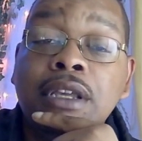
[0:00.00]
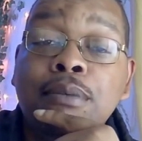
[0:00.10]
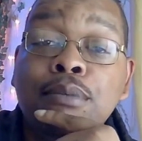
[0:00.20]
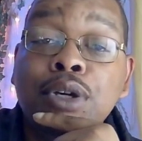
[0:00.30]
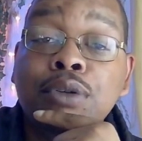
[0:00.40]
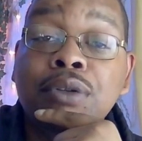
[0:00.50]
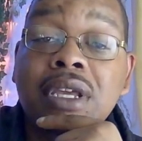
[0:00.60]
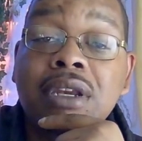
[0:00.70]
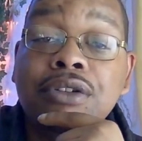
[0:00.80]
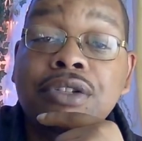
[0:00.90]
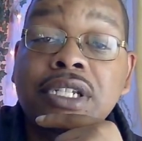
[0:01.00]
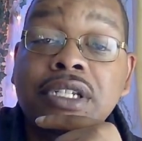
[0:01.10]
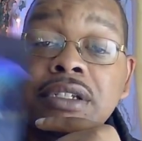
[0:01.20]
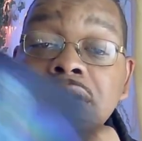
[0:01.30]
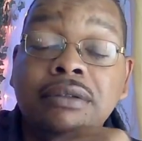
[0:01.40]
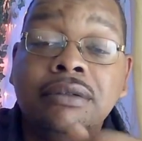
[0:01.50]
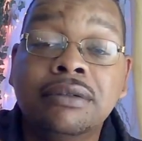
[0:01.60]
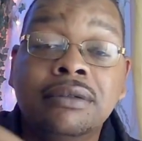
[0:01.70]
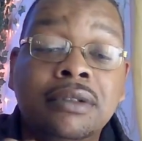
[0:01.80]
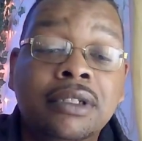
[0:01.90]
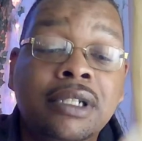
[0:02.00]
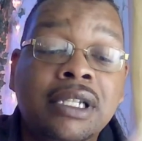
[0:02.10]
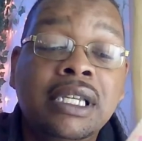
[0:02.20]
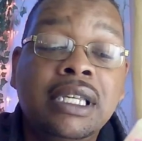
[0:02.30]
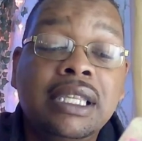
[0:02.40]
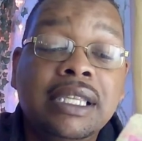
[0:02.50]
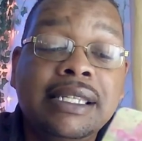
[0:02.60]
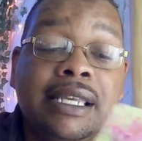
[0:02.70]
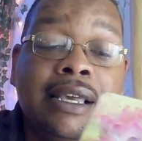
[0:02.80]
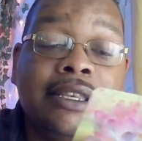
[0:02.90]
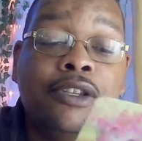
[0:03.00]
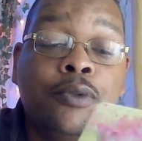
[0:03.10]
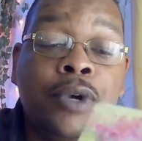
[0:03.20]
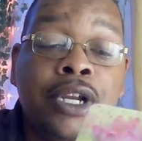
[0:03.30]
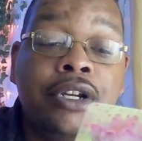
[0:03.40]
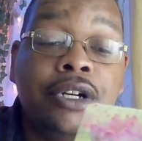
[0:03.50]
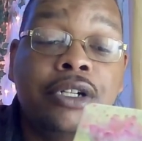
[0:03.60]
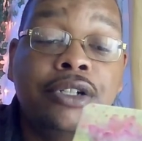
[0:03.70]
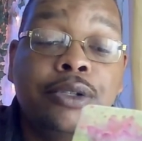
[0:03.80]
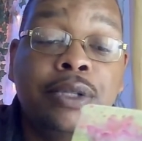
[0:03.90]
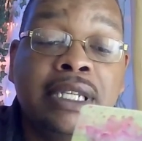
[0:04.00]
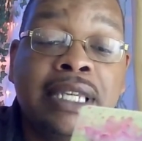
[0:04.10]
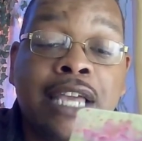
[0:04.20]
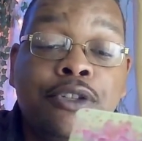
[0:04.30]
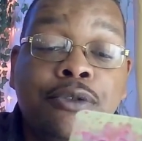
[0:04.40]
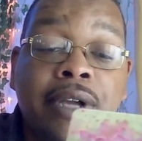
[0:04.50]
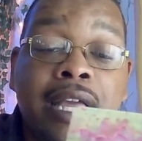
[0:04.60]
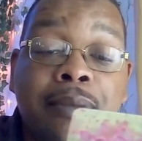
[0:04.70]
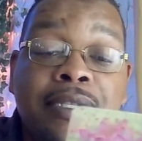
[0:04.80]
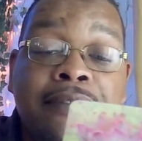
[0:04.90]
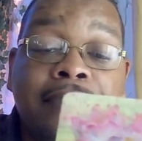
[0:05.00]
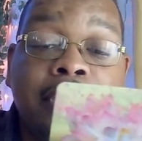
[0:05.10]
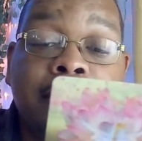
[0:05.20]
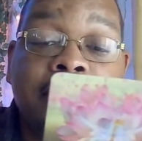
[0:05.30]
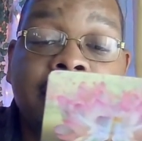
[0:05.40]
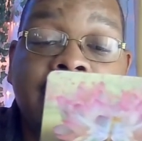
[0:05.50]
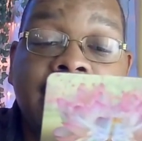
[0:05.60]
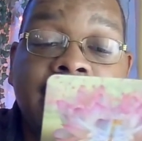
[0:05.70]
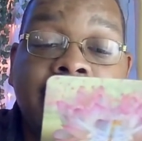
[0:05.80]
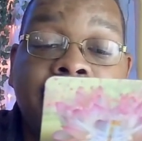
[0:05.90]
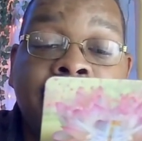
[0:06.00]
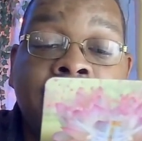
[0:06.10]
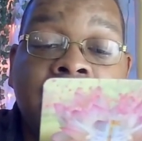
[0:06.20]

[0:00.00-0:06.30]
Moon energy. This says surrender to the natural ebbs and flows of life.